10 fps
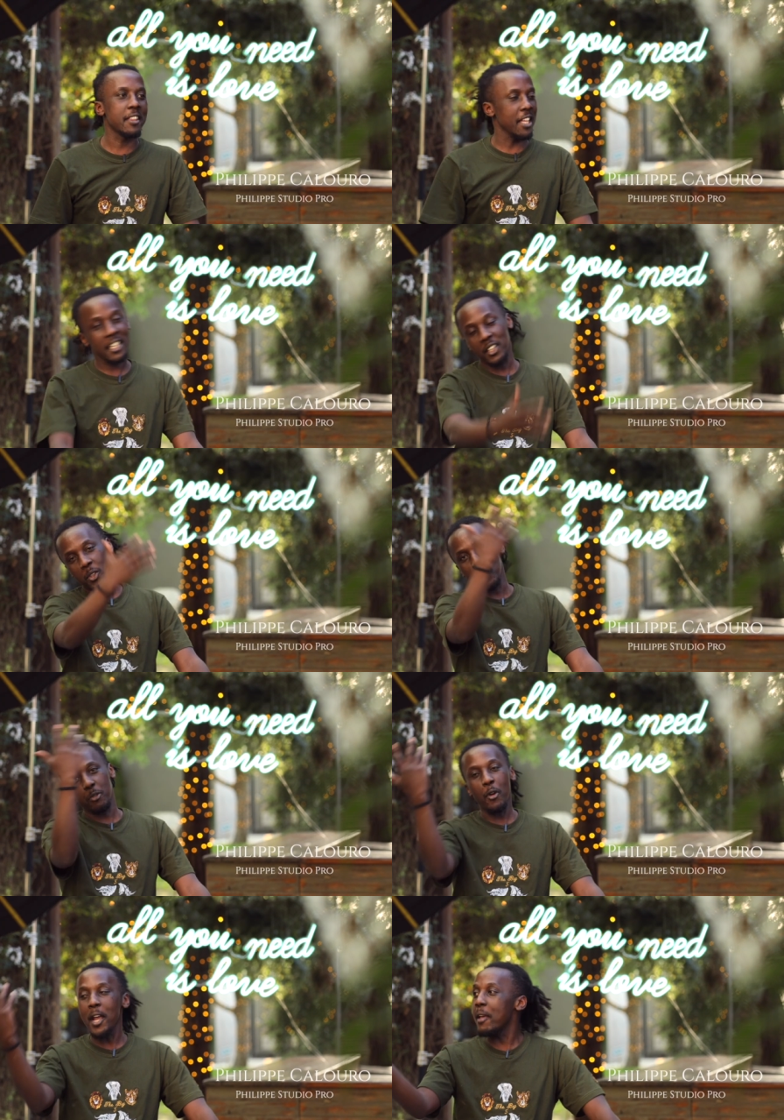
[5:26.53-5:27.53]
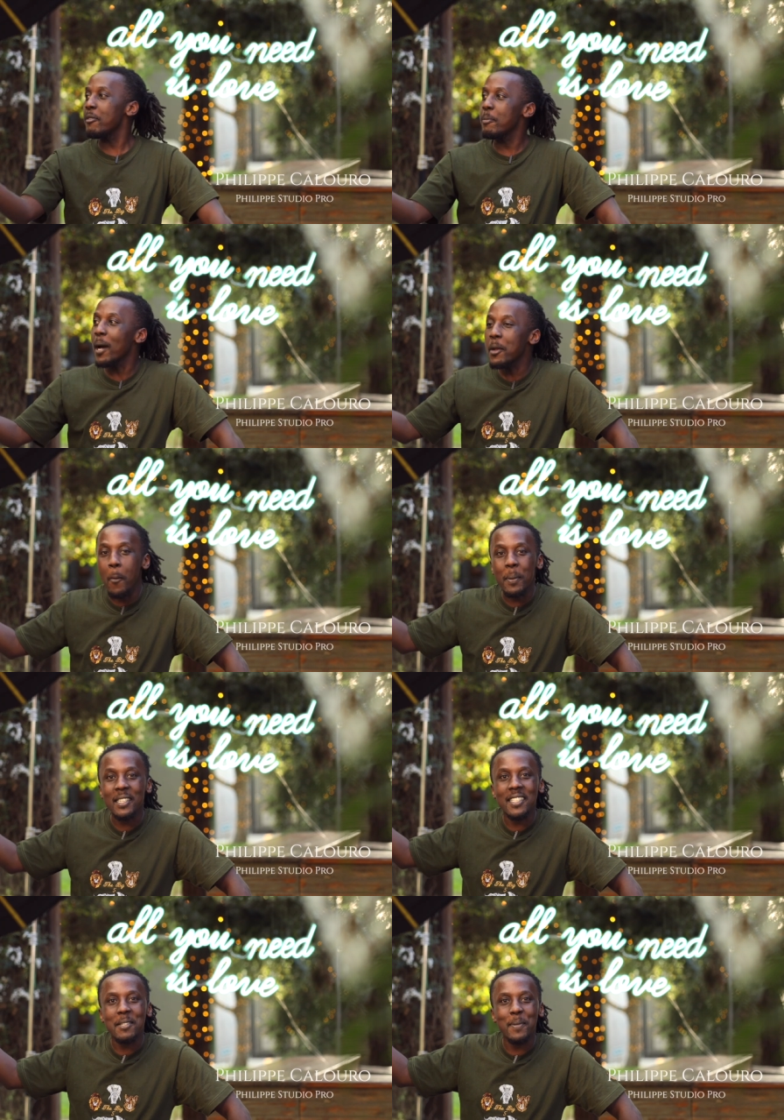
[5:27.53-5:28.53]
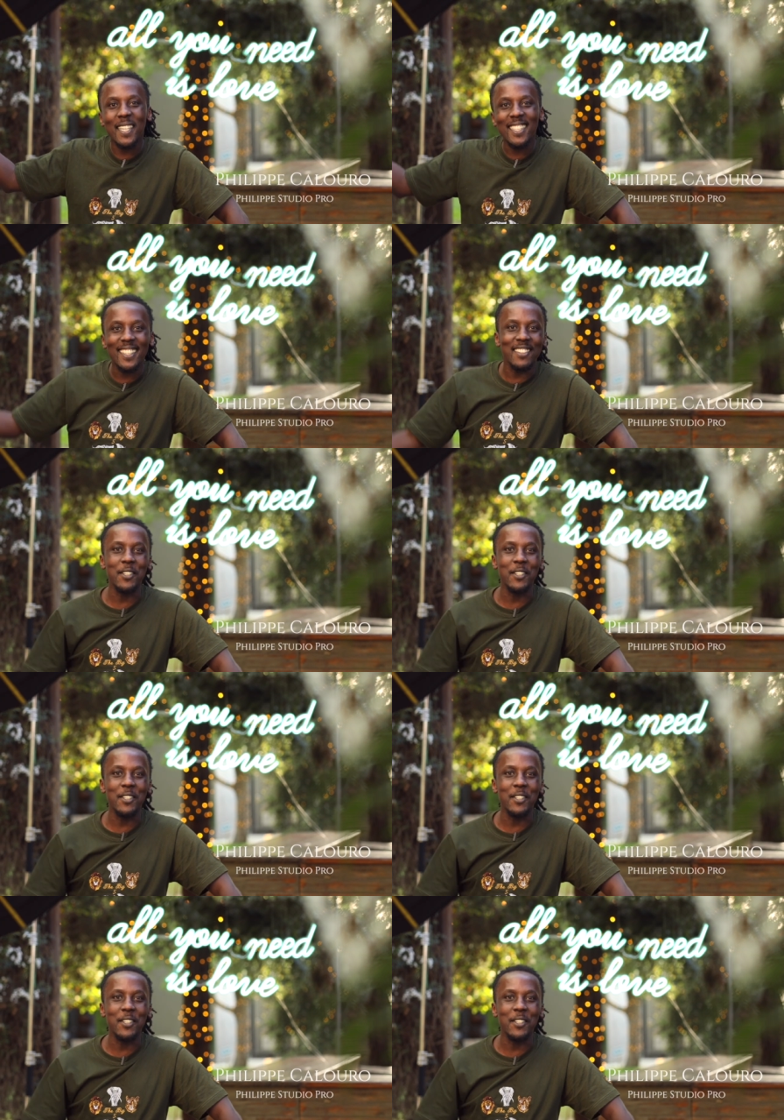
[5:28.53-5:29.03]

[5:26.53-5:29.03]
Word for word: Thank you for everybody who participated.